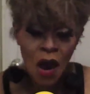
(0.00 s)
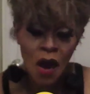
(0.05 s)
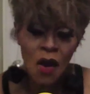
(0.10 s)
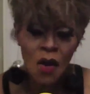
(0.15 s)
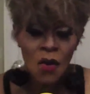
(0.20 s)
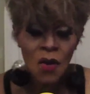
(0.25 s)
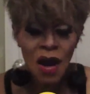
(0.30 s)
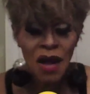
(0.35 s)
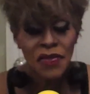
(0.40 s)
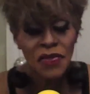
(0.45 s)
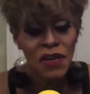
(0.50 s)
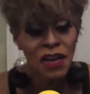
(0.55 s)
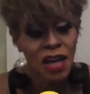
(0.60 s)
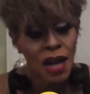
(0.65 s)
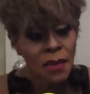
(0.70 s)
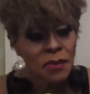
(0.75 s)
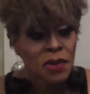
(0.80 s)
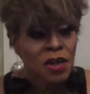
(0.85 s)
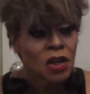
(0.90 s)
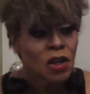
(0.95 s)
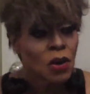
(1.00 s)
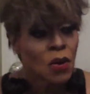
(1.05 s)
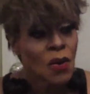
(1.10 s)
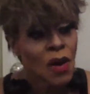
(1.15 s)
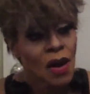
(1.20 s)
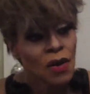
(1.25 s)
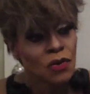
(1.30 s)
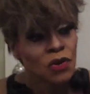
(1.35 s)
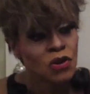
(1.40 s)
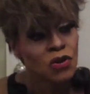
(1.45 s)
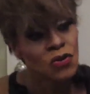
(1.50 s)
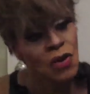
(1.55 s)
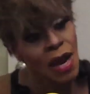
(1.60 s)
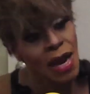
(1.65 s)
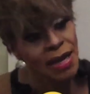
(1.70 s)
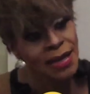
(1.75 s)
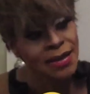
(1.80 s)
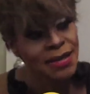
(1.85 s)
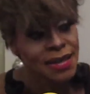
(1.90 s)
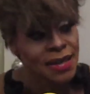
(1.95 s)
oh, I think I'm going to go out and
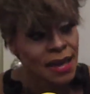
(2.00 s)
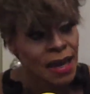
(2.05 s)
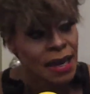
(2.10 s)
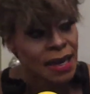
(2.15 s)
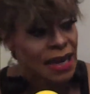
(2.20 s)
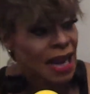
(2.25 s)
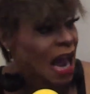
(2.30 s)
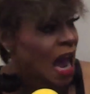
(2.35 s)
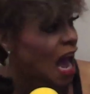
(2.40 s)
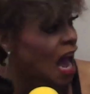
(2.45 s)
drag tonight.